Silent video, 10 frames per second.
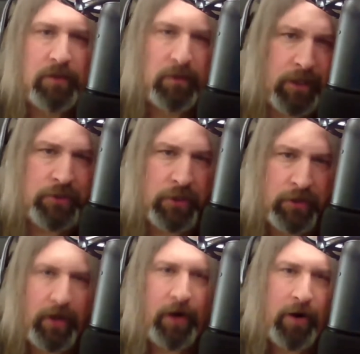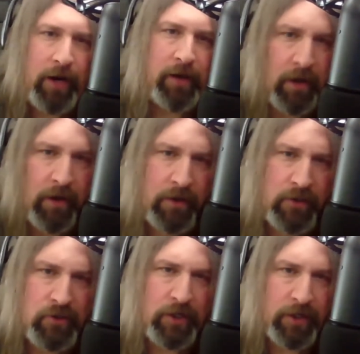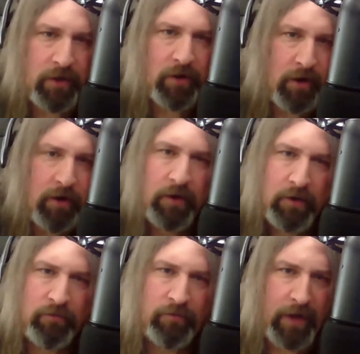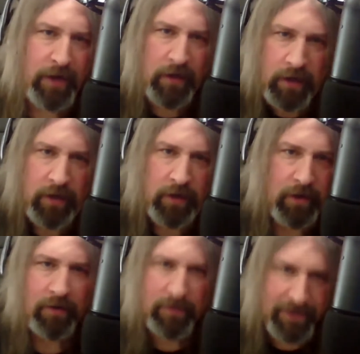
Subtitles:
legendary singer, Viking,